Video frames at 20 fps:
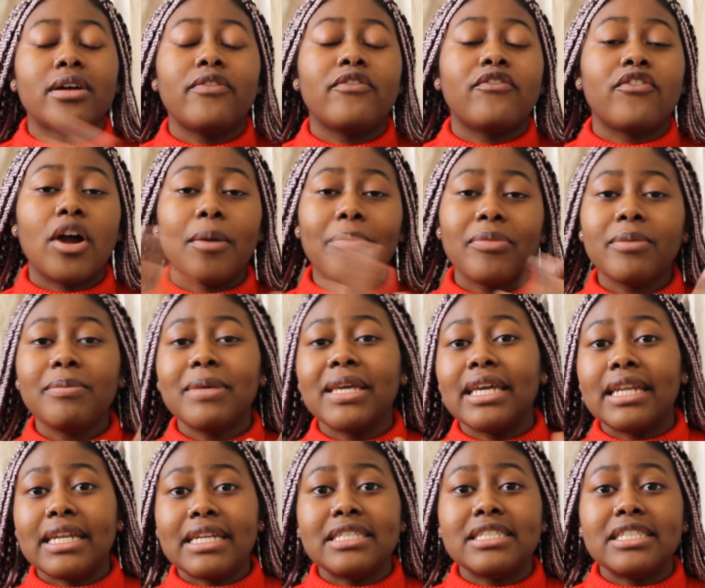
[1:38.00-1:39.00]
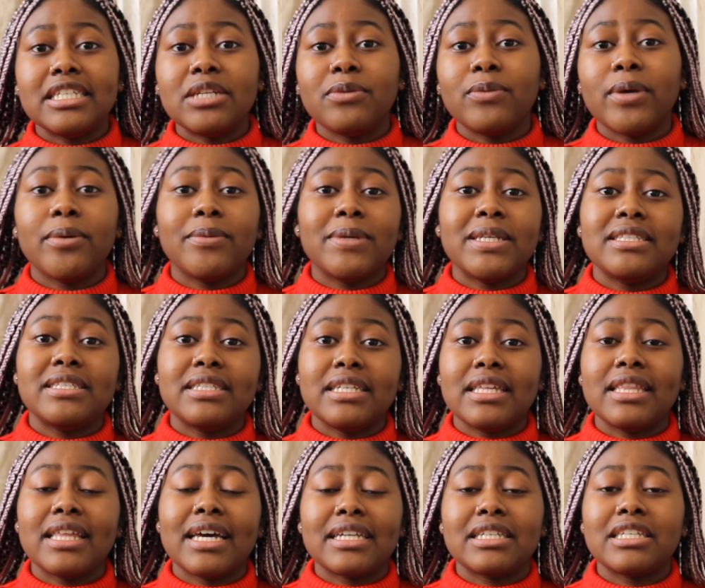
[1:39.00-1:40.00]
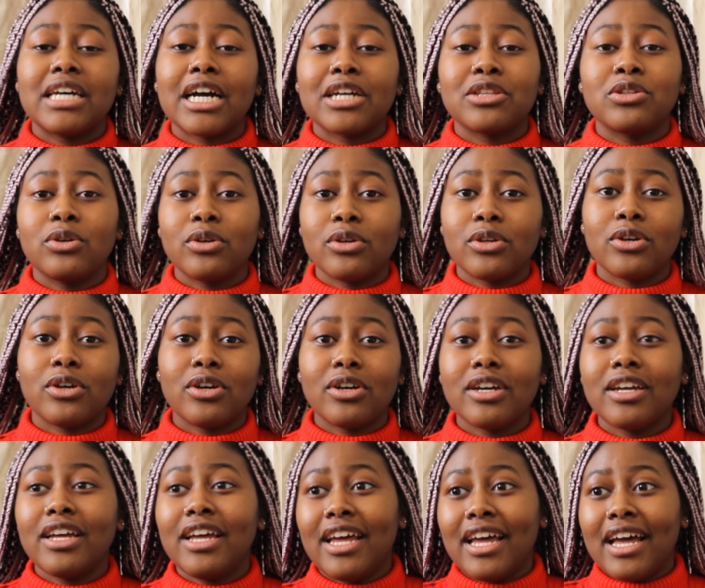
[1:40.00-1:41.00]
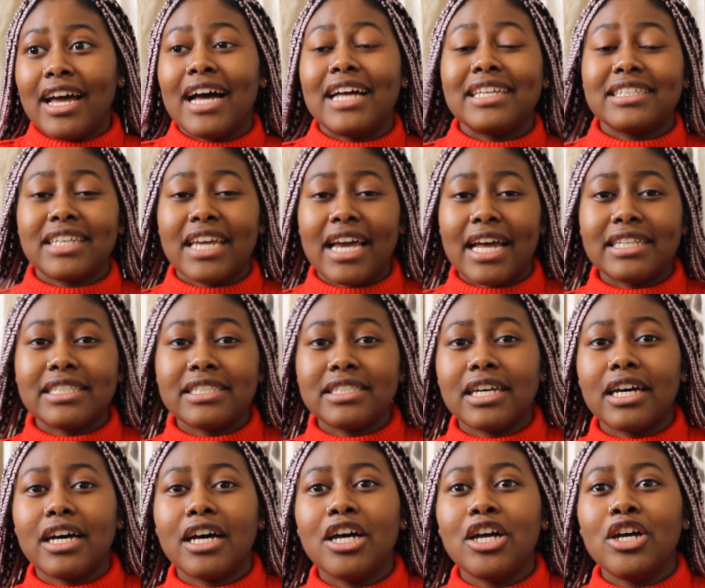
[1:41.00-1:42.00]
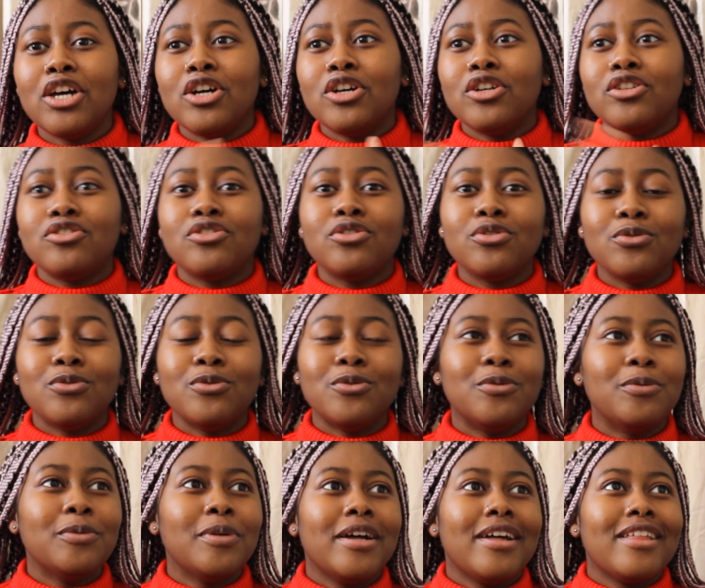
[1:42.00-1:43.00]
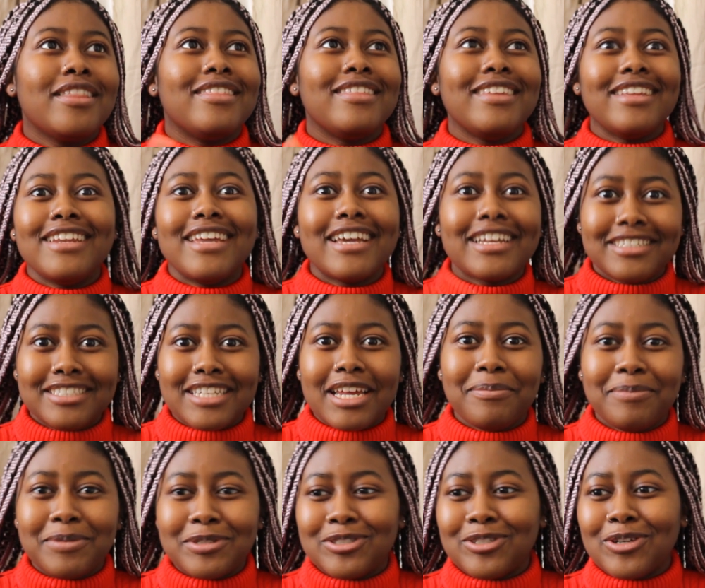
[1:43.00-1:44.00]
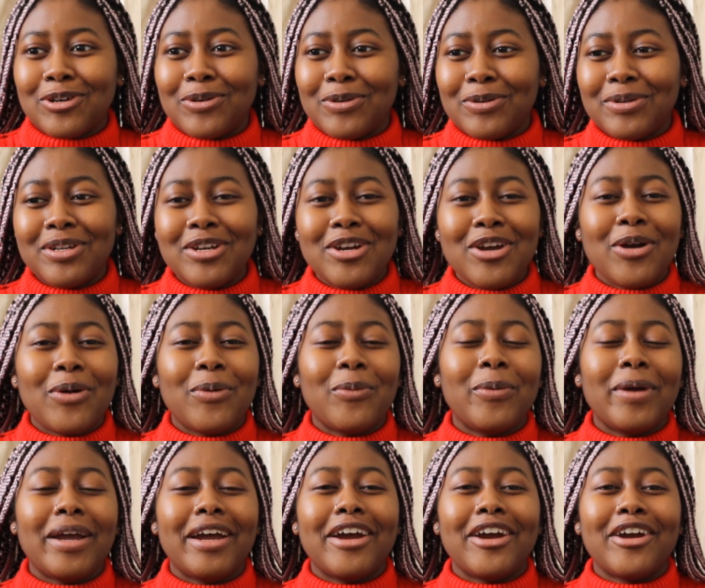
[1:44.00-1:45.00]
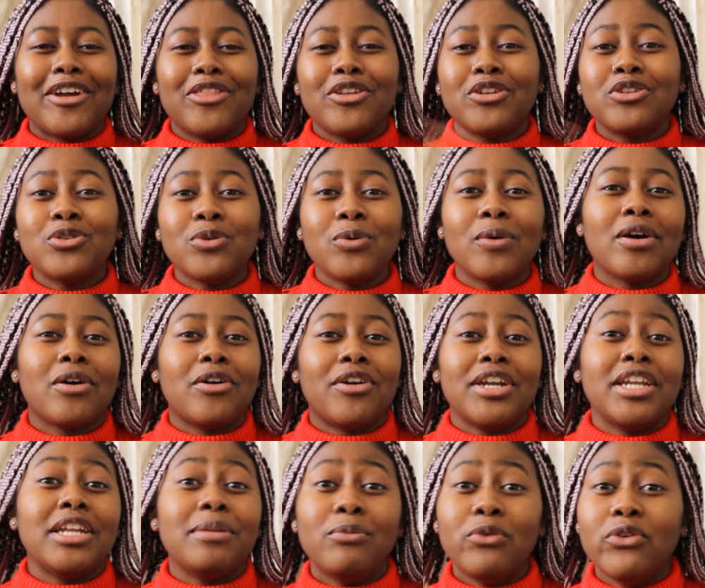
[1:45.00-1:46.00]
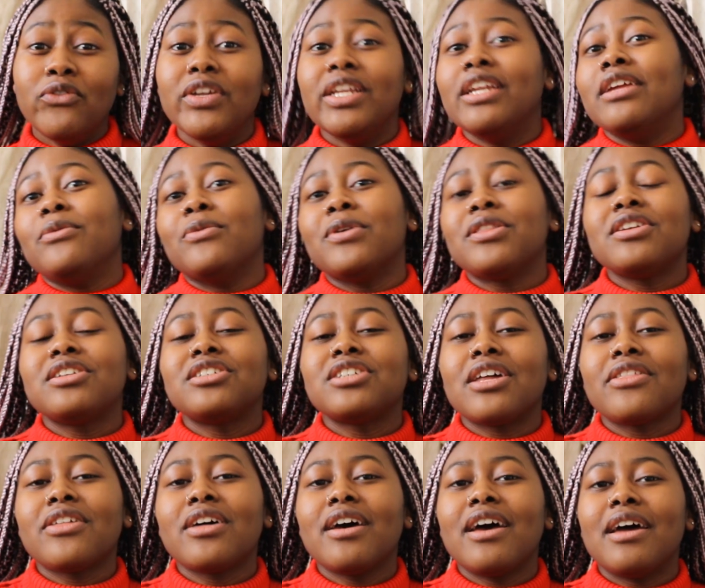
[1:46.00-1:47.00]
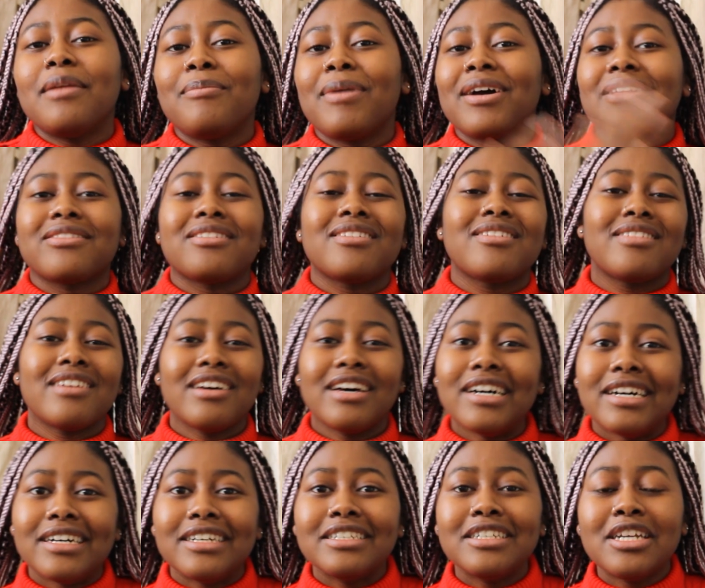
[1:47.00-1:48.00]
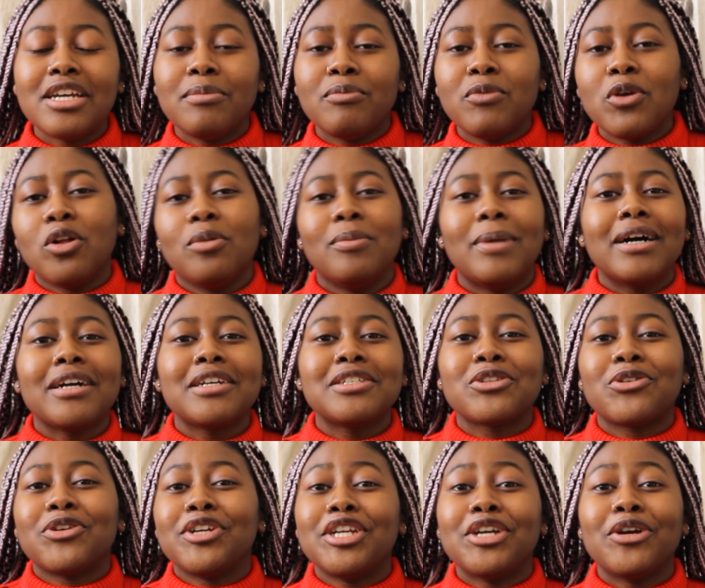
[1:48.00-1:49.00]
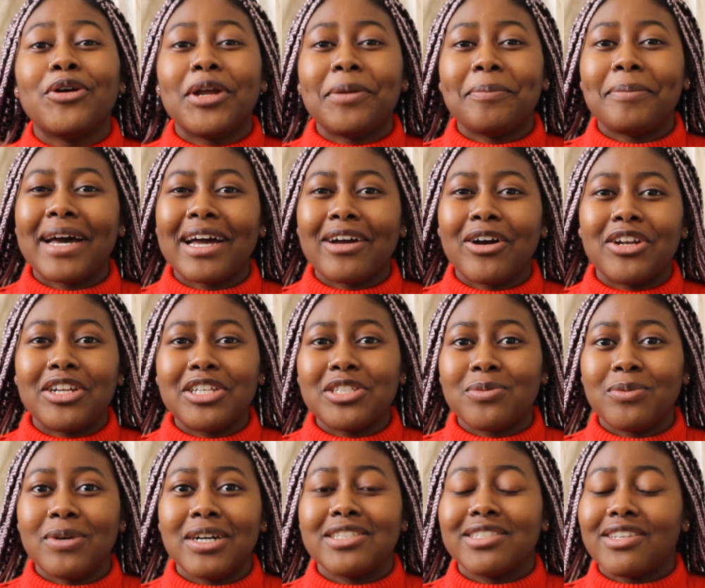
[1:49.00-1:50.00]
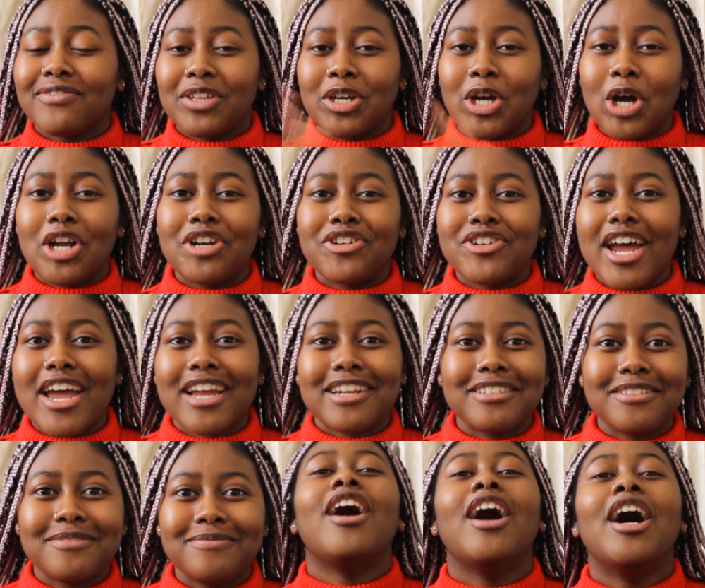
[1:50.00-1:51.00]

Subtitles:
From the beginning scene where we see that takdongkyung has cancer to the next episode where the two are already moving in with each other, and by the third, Myul Mang is already going back on his words of the contract.